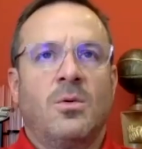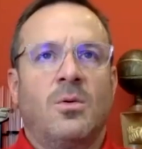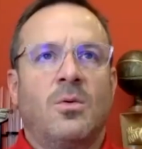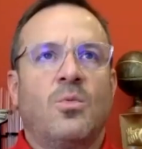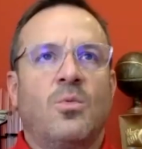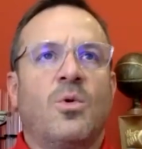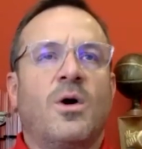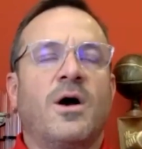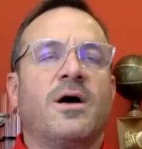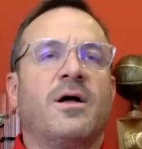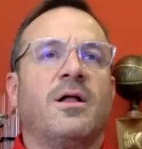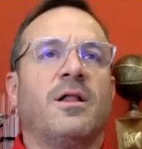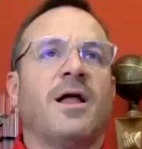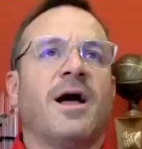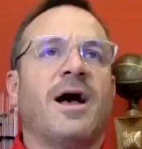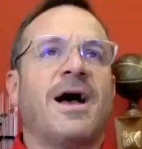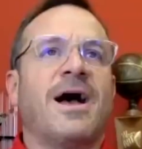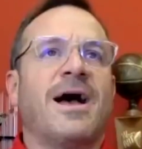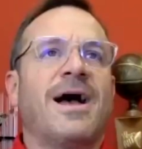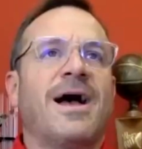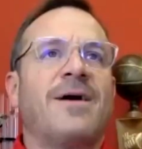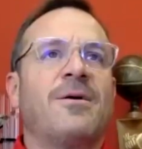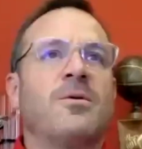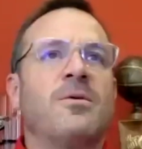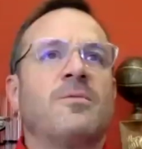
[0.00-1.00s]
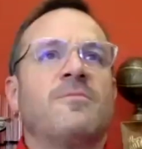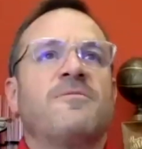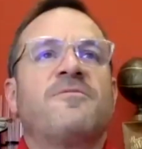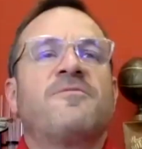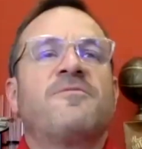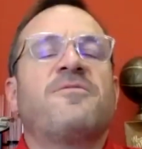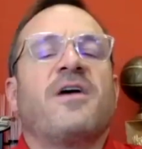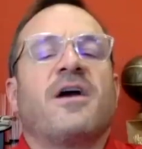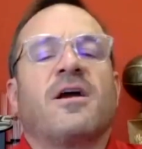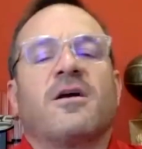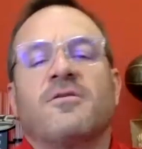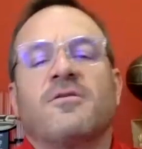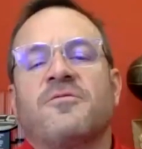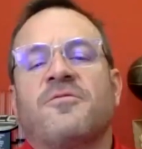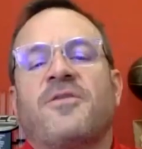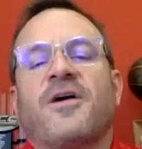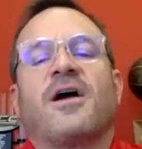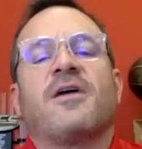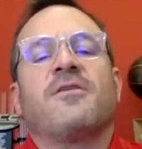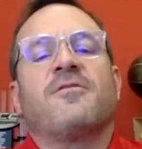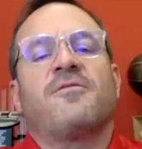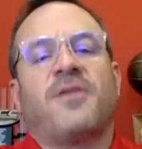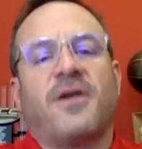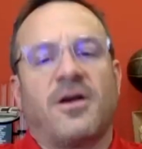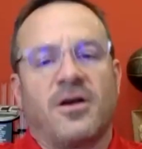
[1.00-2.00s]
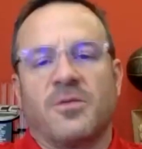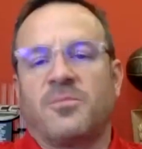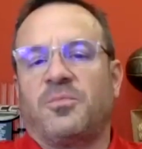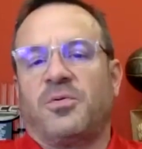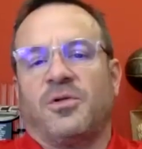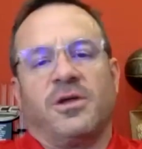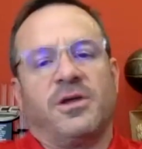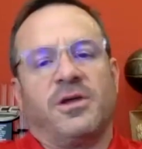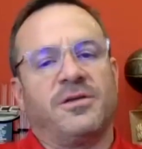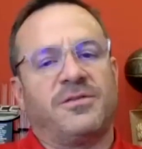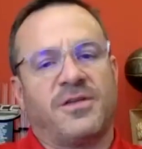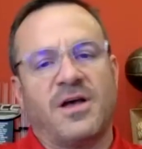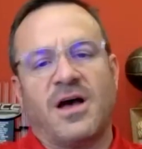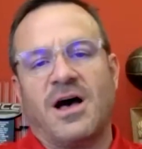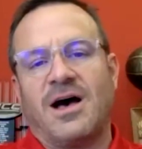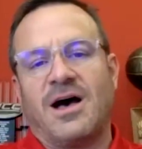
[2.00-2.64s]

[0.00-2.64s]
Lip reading: Well, very, very, very pleased,